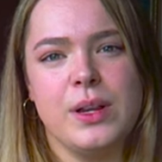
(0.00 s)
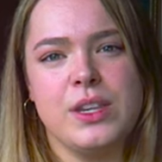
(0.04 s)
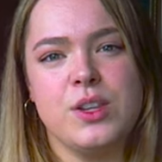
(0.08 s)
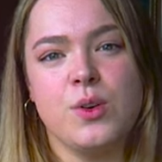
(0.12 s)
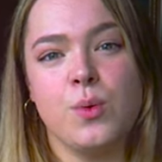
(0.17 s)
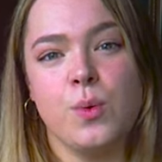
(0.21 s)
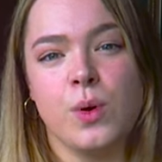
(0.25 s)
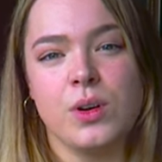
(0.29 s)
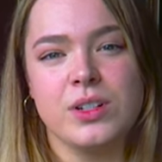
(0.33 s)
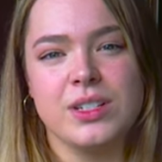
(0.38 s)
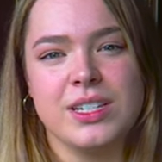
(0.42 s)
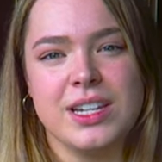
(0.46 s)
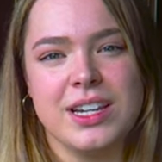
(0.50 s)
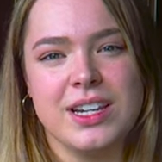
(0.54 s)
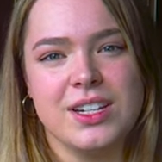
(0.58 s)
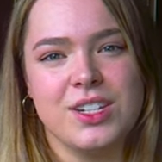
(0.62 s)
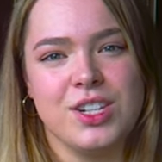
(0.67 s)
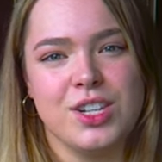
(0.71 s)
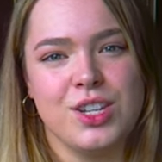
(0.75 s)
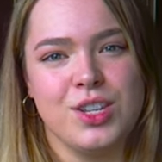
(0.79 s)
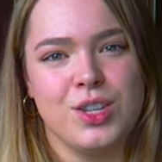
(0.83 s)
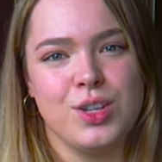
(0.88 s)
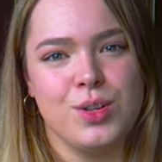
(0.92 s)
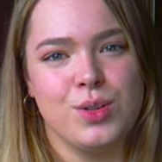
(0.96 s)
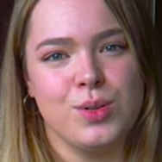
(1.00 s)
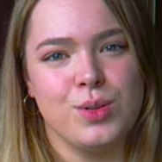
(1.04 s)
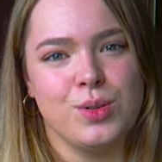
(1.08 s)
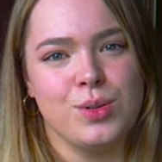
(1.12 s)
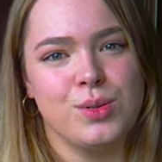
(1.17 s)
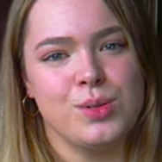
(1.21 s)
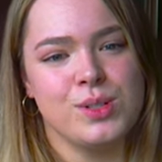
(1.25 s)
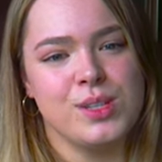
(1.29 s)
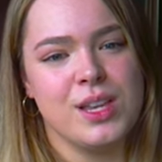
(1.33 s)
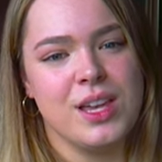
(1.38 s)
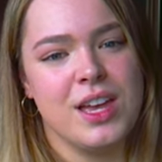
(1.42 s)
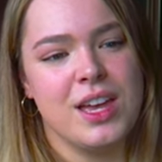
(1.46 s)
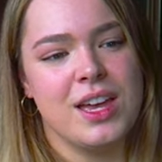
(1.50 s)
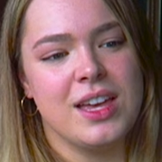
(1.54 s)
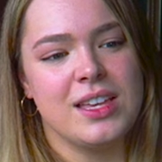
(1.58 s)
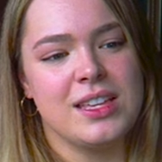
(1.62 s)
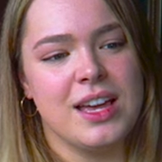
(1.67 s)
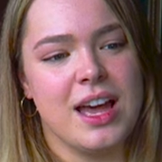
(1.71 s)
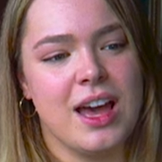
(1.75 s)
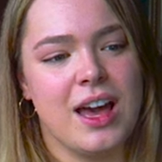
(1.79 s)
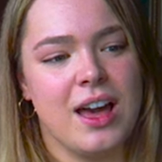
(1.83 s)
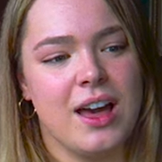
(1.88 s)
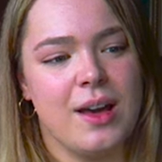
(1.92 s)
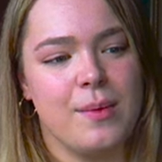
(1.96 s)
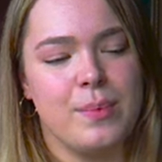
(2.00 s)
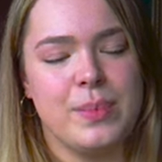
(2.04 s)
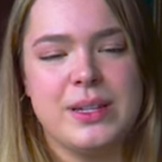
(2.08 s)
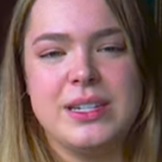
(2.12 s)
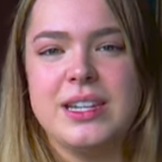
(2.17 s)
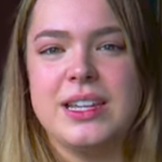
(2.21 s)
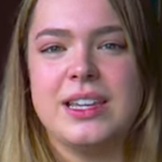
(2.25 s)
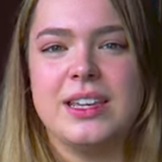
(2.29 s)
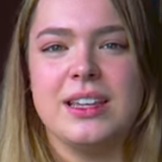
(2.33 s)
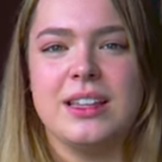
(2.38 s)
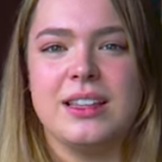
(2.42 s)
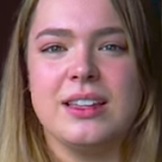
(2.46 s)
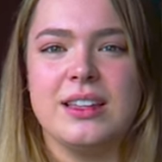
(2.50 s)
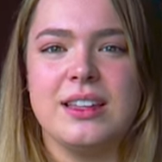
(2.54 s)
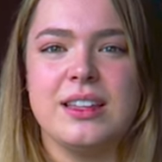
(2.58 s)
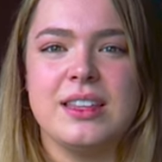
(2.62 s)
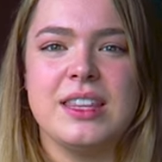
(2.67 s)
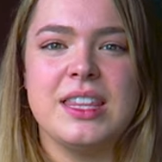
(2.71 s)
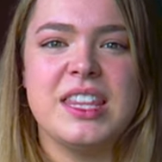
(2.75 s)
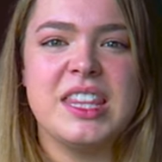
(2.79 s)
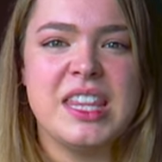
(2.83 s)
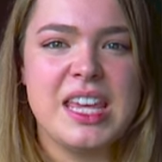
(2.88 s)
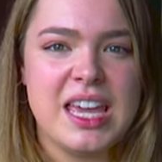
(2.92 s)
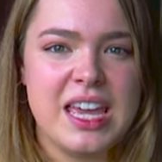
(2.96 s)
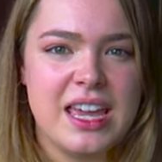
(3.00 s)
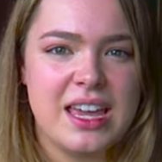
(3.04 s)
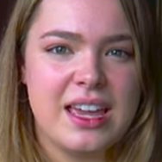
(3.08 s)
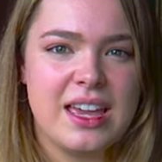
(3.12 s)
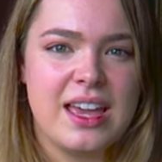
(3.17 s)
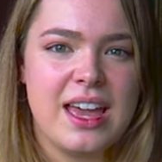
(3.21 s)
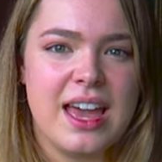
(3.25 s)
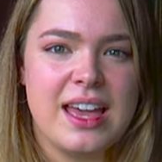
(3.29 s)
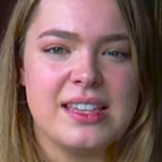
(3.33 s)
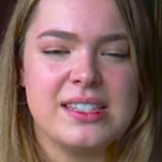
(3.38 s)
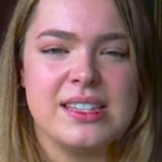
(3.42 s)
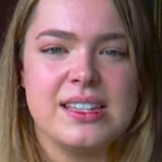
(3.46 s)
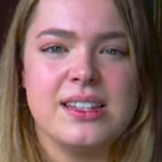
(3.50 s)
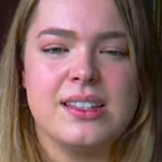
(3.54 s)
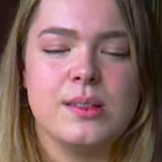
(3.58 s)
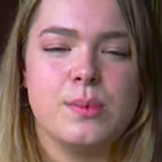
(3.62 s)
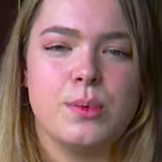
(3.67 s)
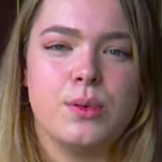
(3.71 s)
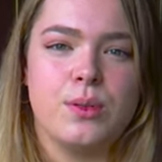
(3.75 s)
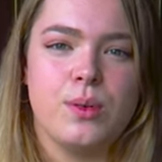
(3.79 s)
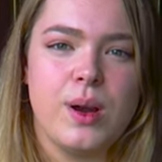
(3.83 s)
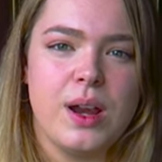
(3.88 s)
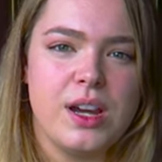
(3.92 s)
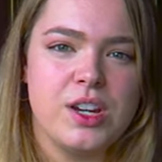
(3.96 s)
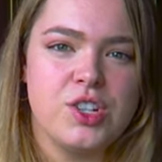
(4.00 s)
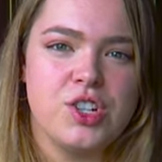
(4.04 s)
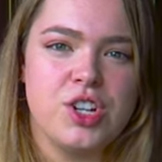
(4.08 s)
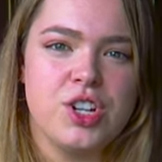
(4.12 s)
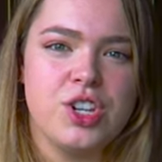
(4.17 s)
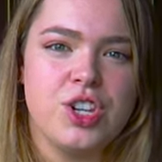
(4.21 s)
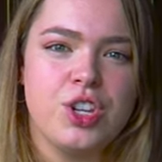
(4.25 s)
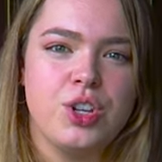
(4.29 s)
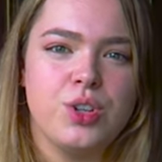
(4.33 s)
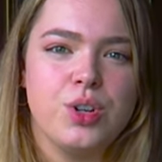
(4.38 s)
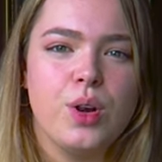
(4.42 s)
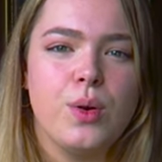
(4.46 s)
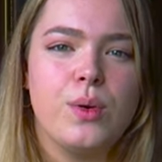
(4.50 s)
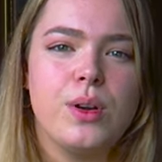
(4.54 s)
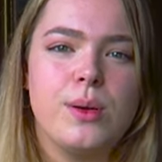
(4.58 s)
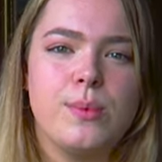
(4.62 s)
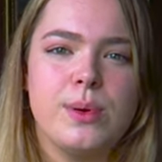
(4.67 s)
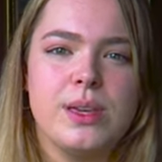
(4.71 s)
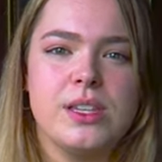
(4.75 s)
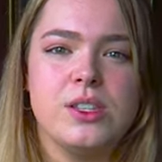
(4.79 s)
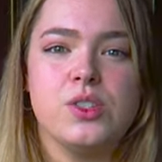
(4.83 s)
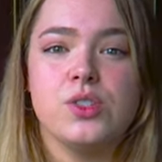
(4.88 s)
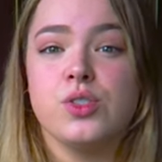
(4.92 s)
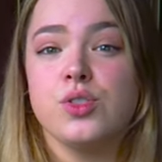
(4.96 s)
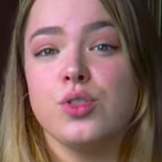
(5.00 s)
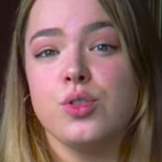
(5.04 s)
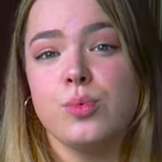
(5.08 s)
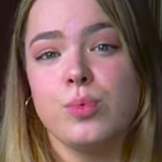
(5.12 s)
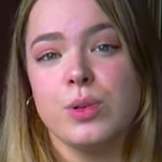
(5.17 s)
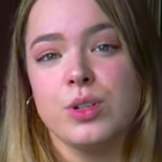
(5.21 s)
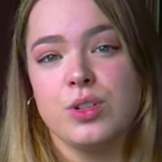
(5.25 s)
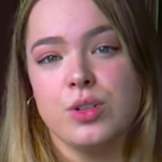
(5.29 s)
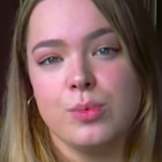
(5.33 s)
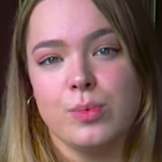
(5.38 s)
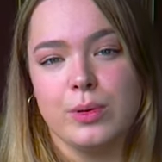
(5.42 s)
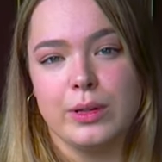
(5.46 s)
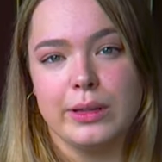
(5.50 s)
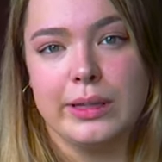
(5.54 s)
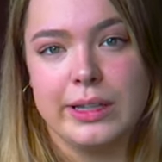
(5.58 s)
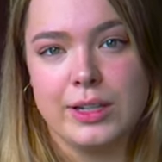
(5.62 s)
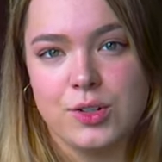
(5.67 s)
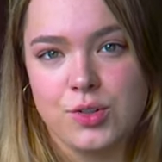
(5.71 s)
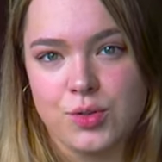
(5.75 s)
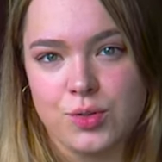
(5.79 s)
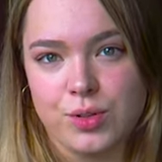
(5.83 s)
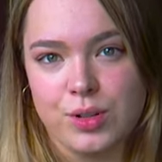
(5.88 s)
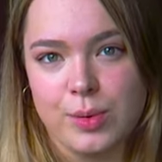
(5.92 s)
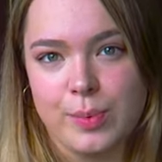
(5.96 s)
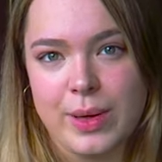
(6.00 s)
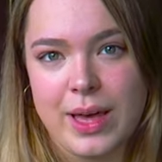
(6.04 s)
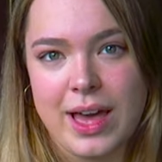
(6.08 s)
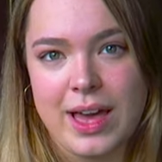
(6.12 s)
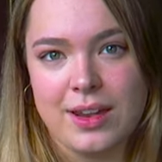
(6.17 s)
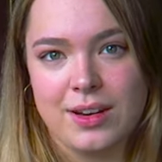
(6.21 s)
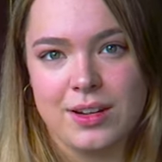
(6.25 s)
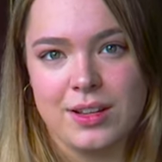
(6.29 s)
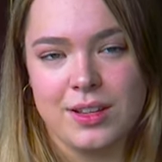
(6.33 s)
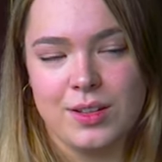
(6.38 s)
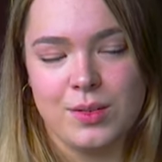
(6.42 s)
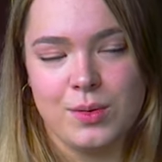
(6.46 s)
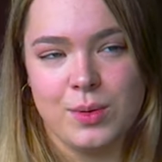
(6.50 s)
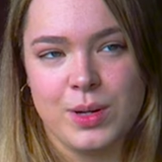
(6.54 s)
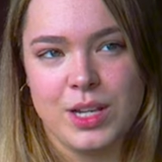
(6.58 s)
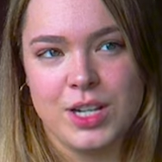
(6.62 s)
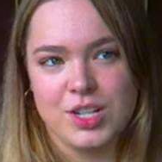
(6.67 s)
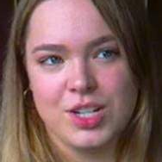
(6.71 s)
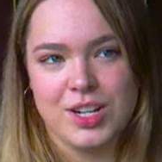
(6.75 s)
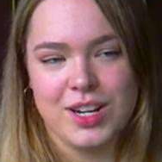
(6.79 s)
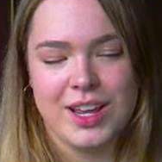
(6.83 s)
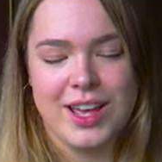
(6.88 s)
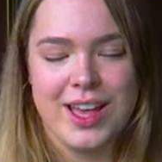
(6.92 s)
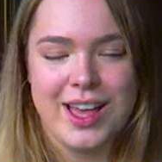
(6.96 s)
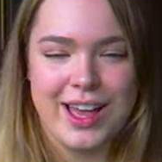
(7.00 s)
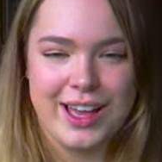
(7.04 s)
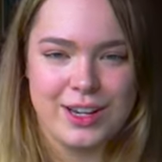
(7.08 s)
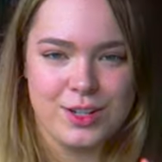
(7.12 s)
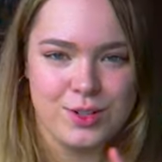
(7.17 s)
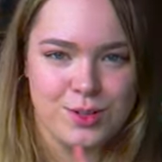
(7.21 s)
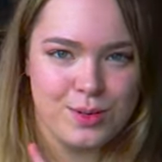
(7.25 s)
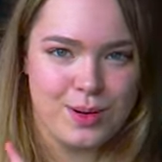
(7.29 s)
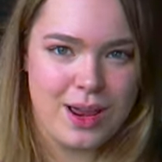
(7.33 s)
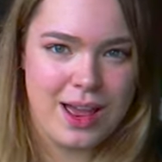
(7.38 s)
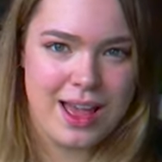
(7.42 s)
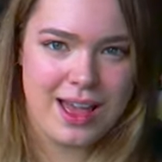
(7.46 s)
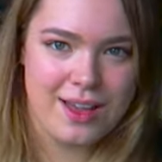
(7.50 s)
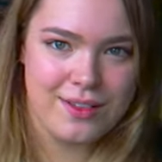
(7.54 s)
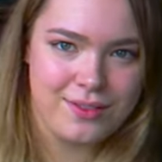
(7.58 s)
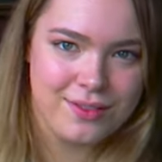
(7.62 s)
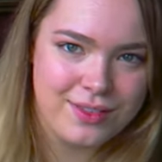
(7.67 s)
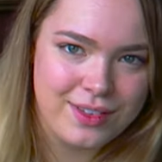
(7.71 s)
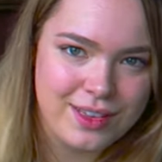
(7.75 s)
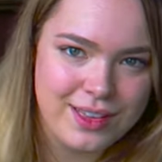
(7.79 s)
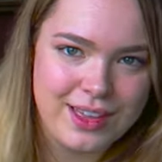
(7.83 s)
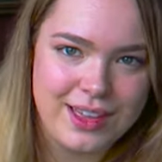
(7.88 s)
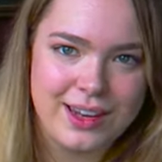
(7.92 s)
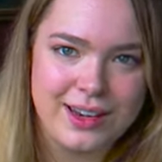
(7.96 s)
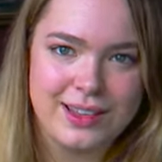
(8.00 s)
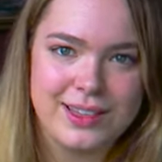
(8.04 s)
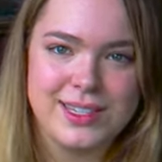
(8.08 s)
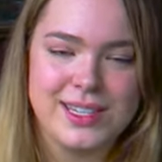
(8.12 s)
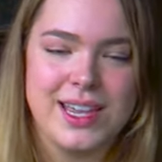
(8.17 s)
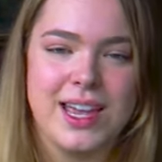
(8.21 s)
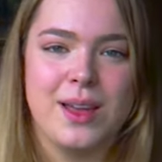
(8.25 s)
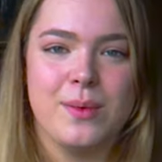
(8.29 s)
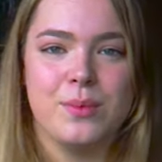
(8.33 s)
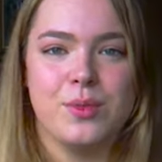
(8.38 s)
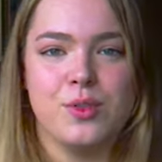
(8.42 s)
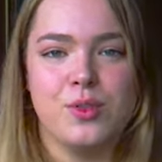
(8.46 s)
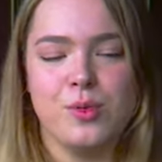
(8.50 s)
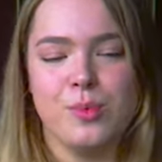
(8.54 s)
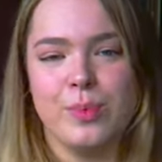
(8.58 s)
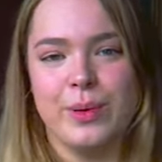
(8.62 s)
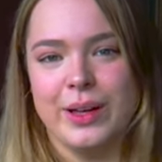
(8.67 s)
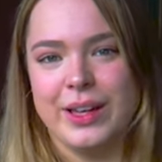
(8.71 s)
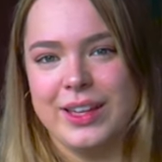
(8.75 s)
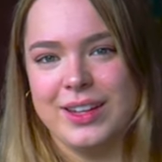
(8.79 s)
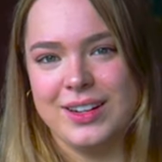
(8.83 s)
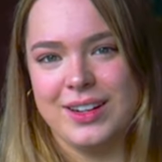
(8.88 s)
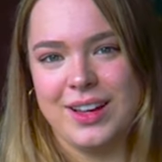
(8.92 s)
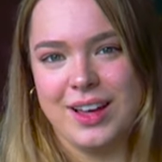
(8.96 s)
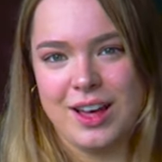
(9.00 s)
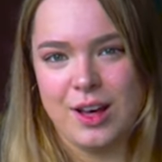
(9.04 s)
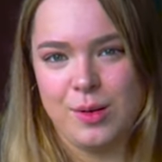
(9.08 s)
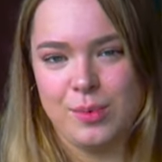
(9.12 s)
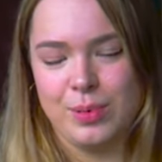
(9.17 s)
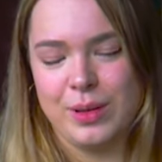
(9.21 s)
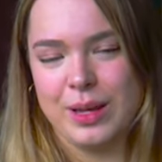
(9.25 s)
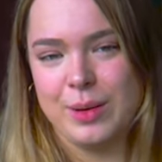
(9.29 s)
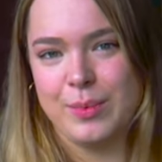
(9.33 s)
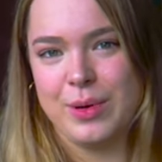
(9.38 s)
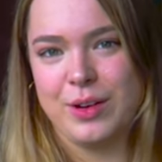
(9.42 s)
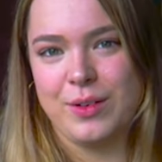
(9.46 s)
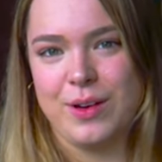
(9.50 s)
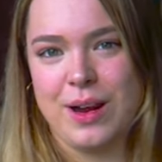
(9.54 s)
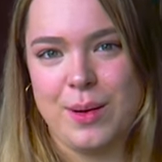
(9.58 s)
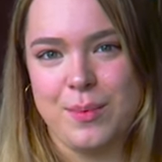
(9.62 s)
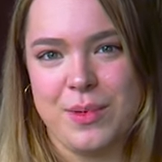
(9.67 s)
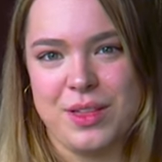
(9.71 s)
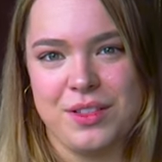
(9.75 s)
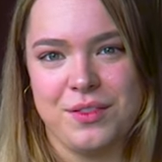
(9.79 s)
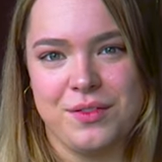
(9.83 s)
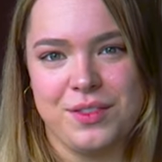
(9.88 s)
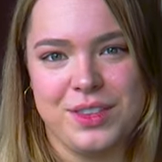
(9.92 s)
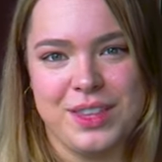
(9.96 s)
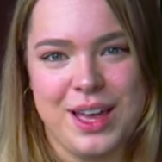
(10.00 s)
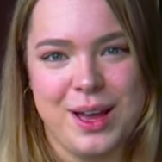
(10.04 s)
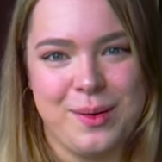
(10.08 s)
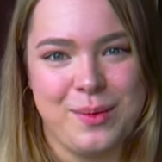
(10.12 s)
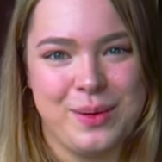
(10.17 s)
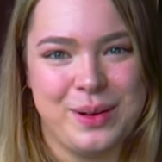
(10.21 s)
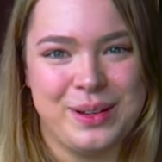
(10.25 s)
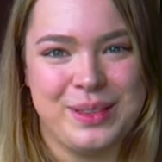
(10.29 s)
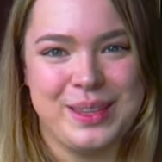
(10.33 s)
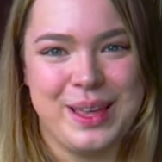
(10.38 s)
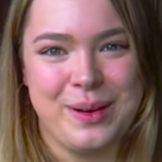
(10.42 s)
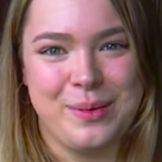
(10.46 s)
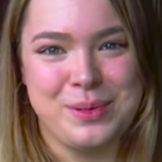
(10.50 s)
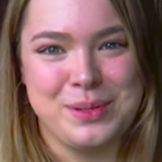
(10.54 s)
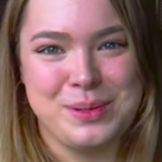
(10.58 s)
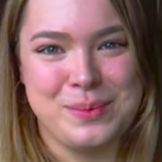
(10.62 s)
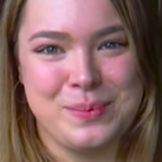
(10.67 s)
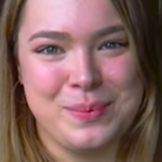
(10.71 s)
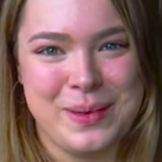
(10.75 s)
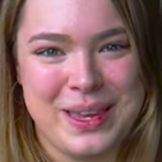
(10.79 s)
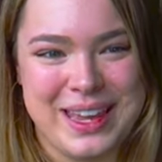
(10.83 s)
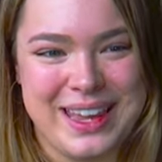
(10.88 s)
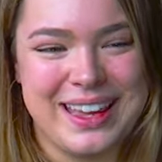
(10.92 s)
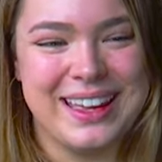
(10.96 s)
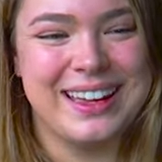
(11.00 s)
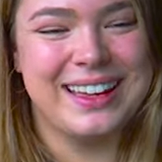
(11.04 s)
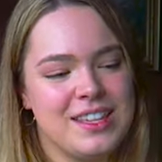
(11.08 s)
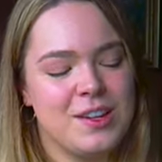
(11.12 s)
when you're wanting to use a particular thing as inspiration, you don't want to be super duper literal about it, which I do have an example, but I'll blame my grandmother for that one. That wasn't me.